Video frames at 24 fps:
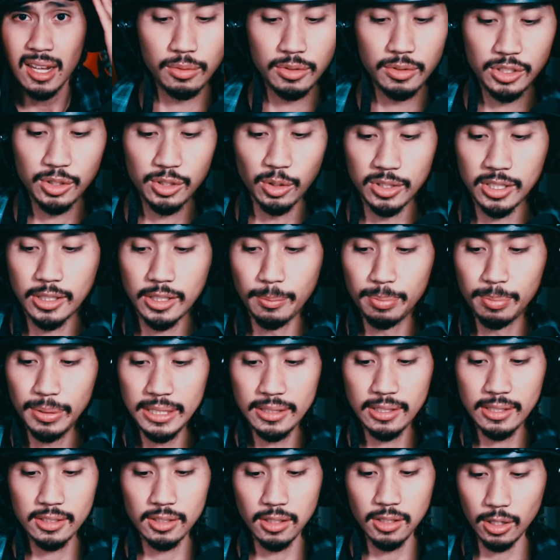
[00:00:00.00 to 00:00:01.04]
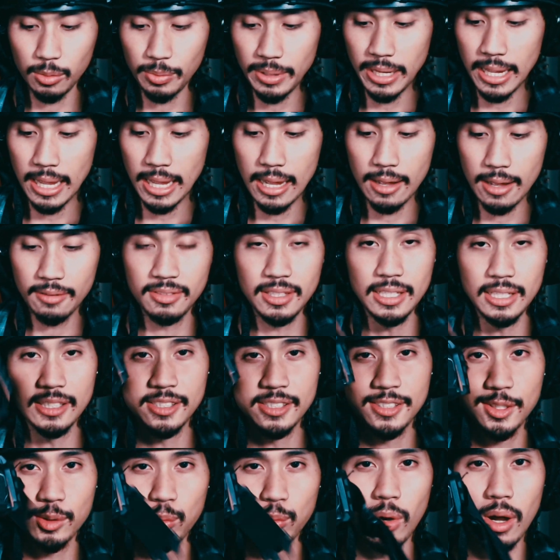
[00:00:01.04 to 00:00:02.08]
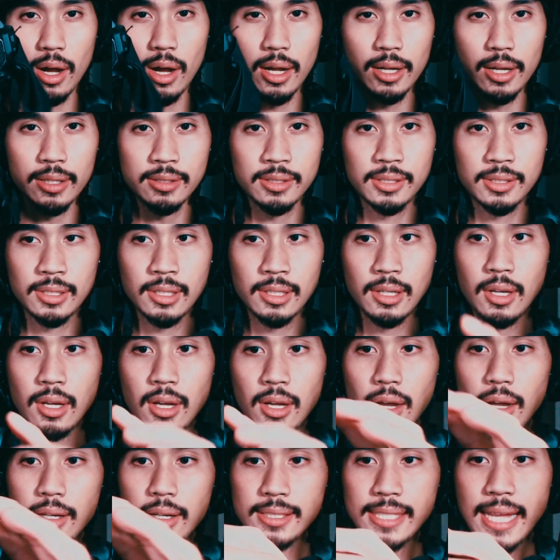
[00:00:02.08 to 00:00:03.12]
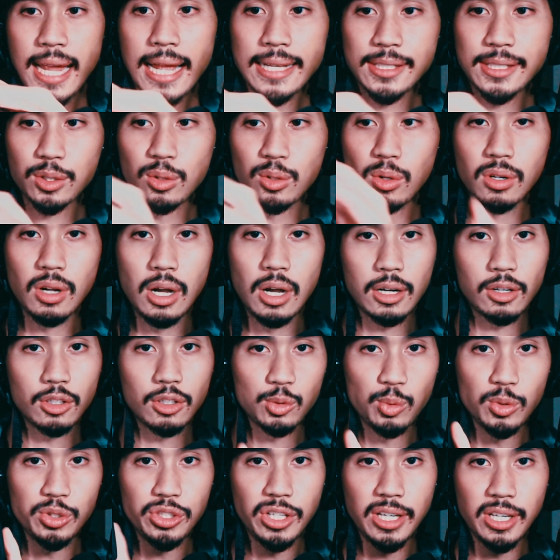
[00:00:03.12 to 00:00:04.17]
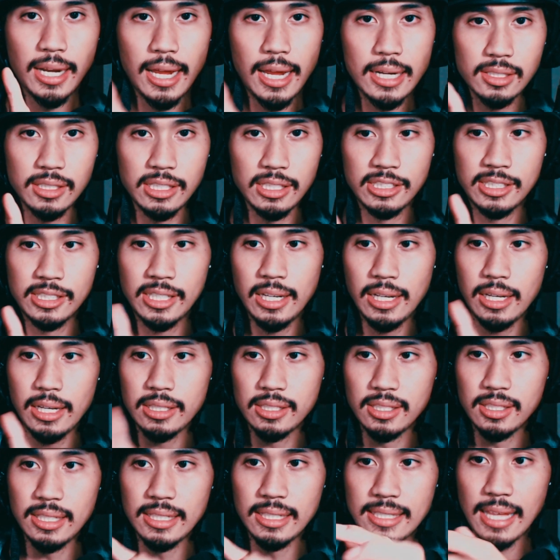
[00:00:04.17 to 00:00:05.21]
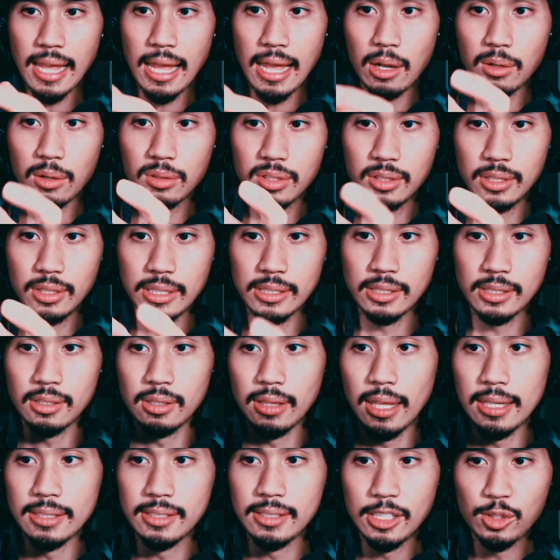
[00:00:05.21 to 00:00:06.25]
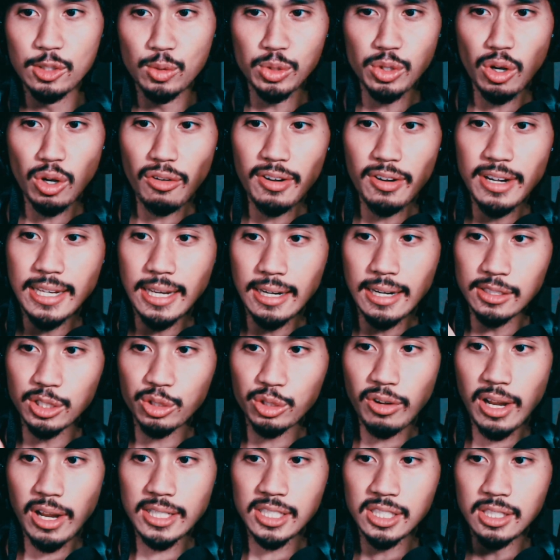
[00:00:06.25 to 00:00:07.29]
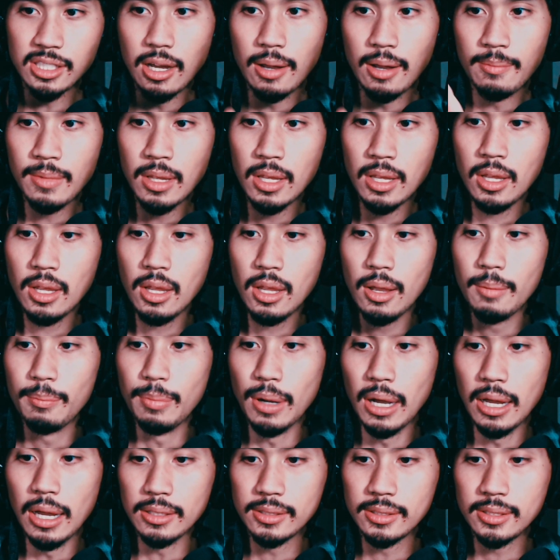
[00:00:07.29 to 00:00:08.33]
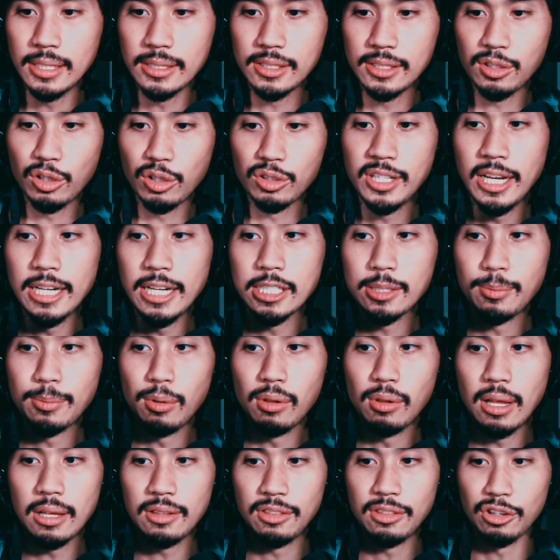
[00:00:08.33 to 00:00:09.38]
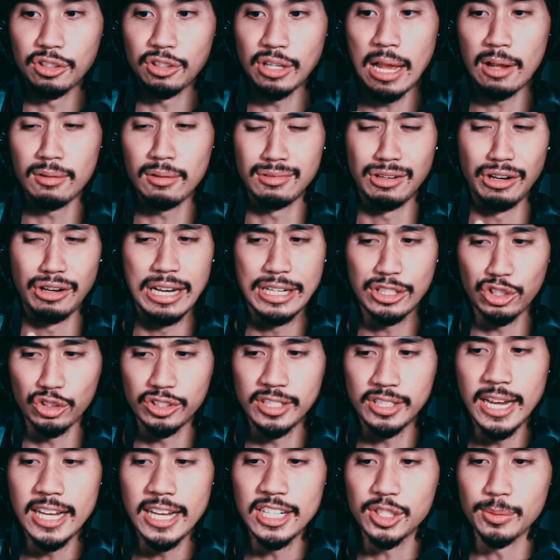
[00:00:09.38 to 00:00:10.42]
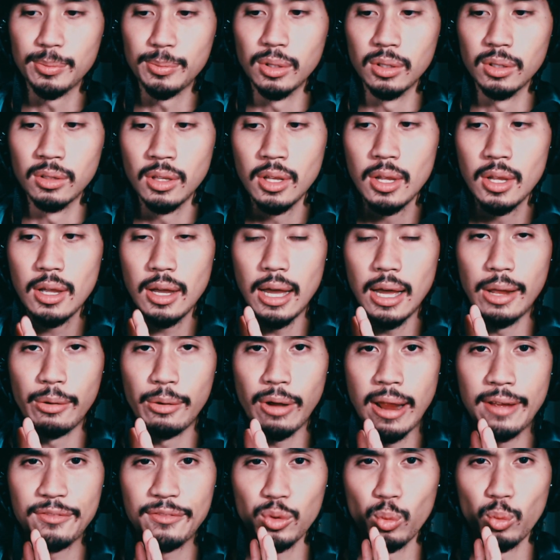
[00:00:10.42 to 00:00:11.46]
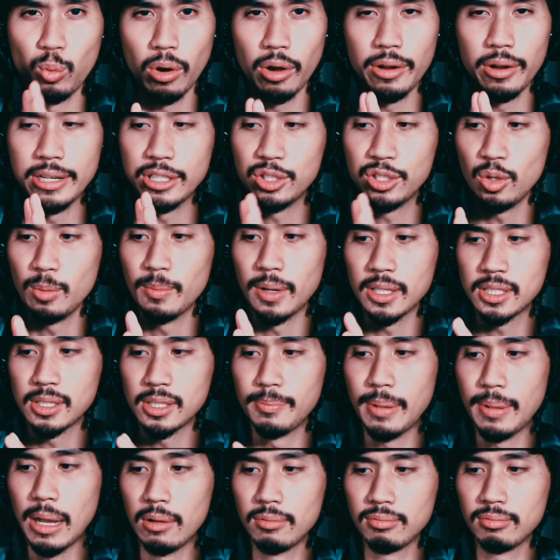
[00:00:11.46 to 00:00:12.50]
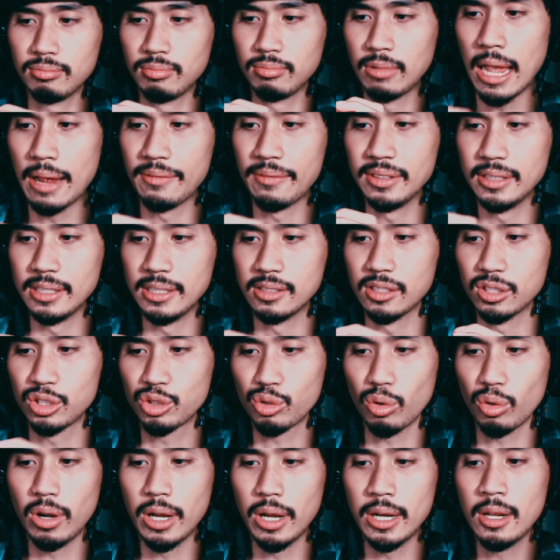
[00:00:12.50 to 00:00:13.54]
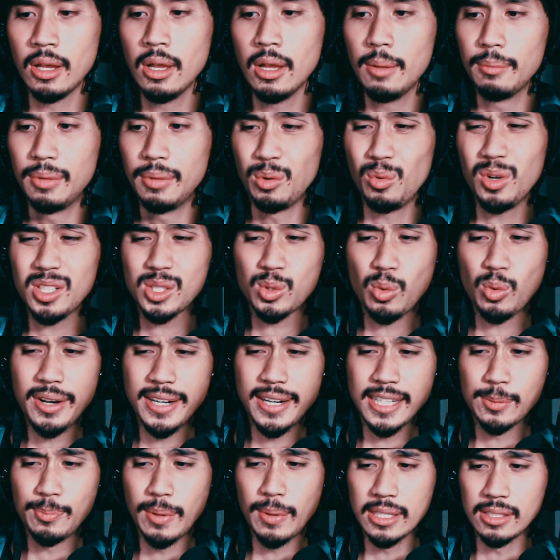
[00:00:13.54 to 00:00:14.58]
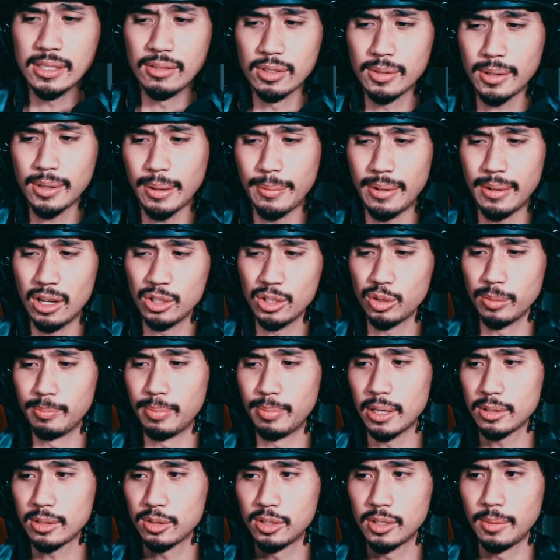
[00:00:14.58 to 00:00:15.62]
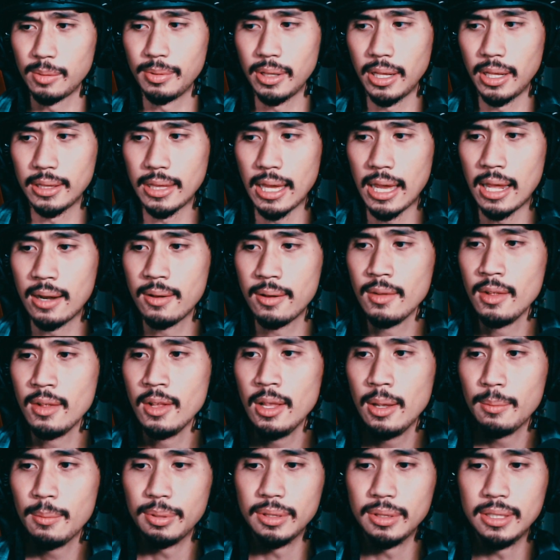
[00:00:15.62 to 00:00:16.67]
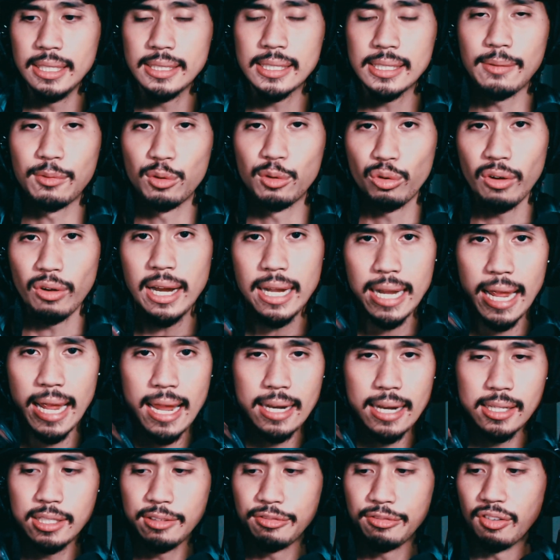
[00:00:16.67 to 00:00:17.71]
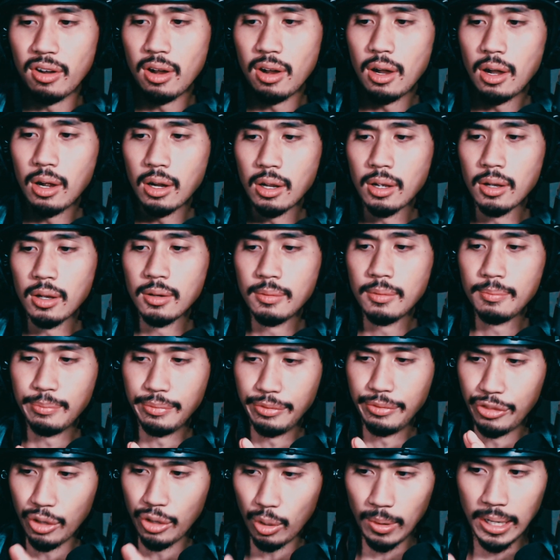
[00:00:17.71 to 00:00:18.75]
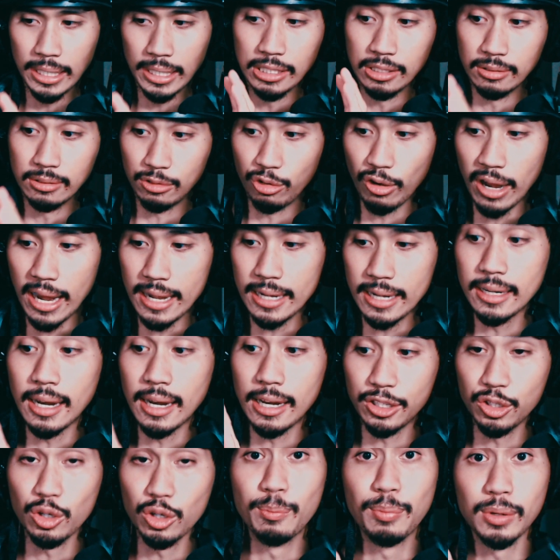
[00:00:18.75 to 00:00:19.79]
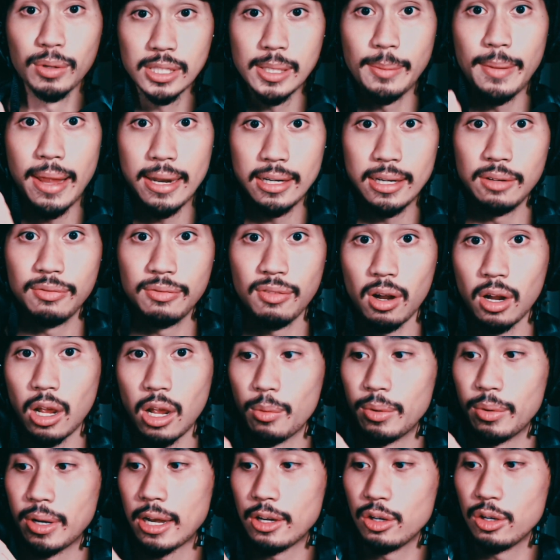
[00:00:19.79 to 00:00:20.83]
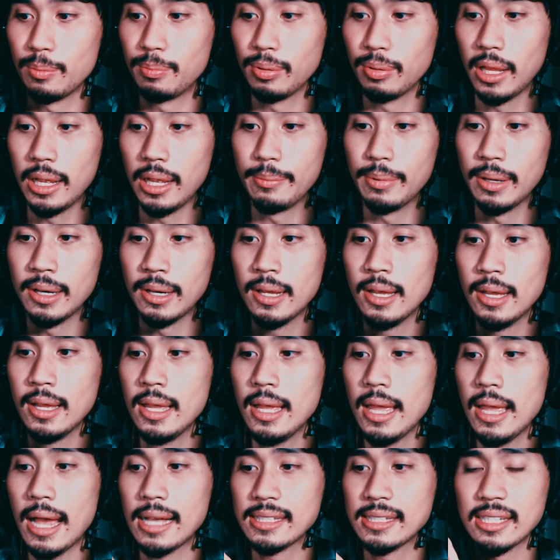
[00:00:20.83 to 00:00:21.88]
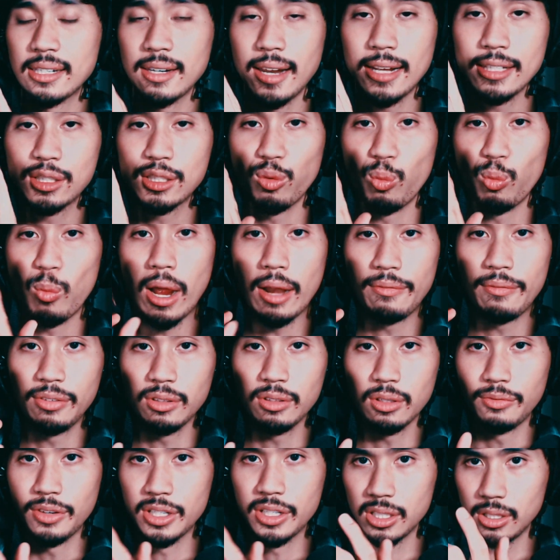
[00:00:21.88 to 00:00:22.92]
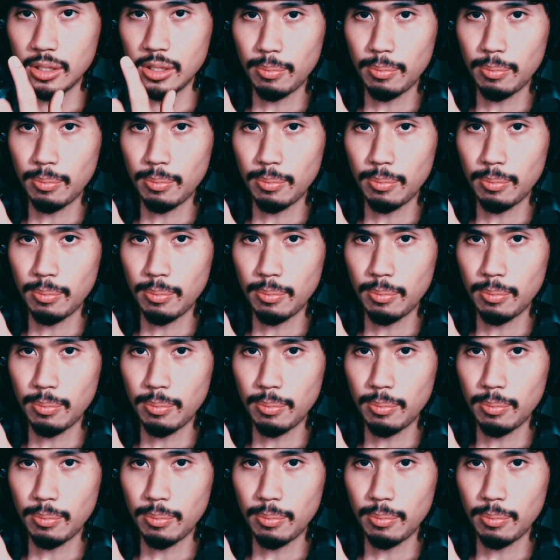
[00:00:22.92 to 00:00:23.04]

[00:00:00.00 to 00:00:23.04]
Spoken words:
So to complete this look, we have the Swans tactical goggles, which you could actually change these lenses, which are already kind of scratched up, but since they're changeable, they're interchangeable, I don't have to worry too much about having these destroyed. But it was quite expensive. It was like $100 or something like that. But these have great anti-fog, though granted I do put some anti-fog on when I do play, but has a nice wide field of vision.